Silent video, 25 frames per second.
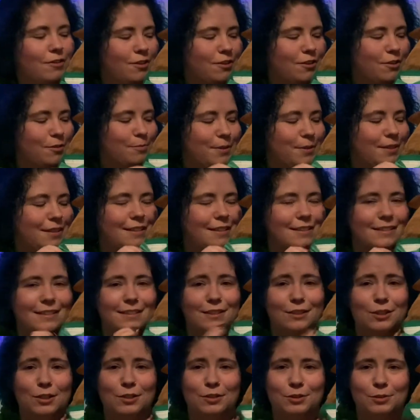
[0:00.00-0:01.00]
her this
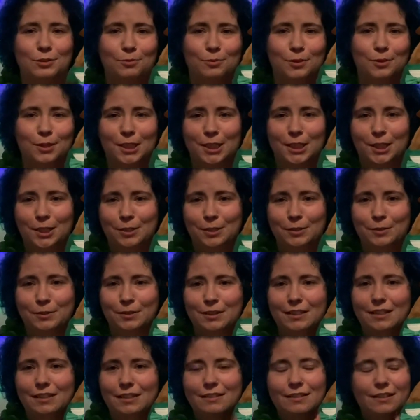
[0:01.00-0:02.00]
is also really cute
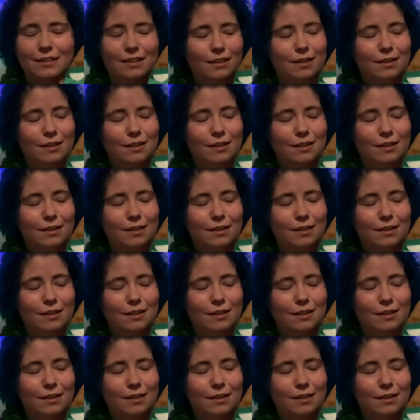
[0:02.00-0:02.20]
and